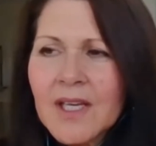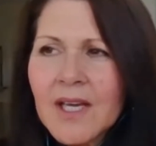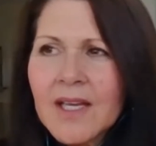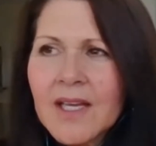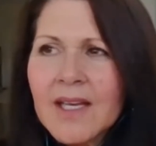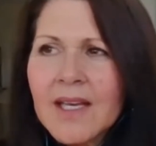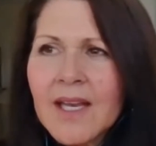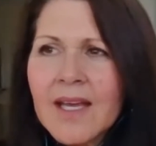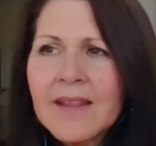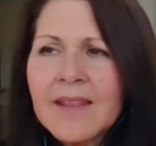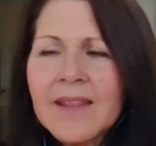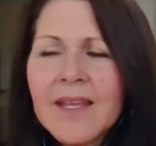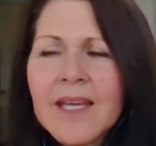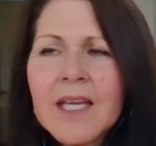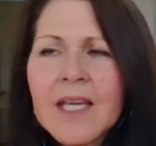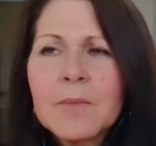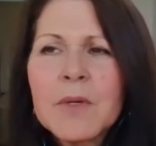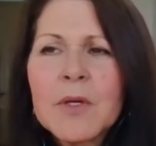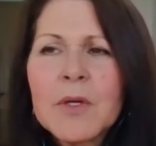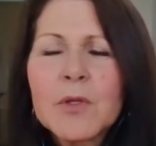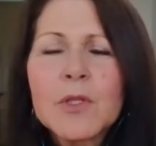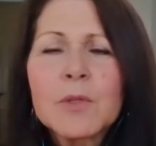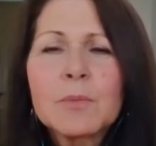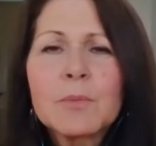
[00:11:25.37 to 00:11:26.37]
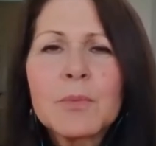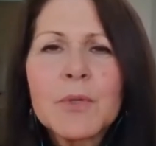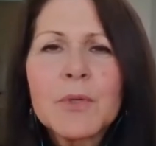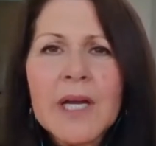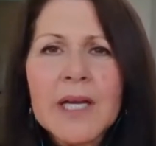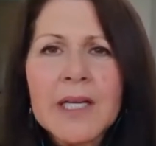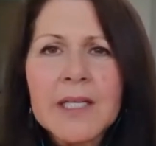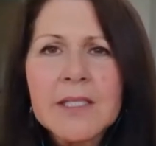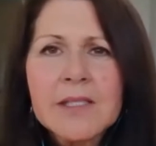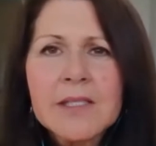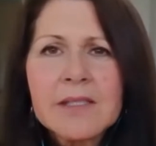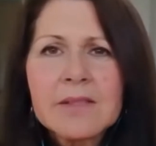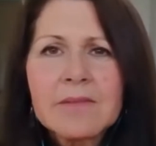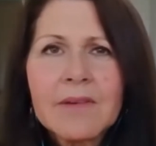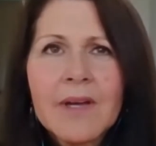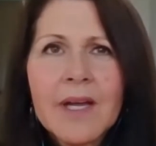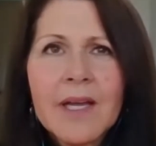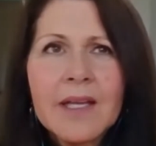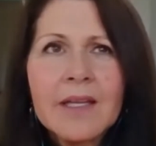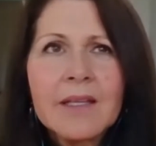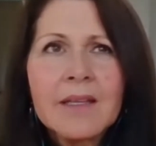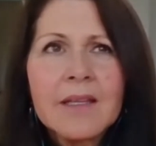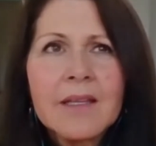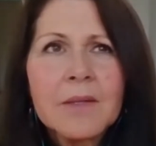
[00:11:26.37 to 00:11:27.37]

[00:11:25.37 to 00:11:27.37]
And I think about the bricks, right?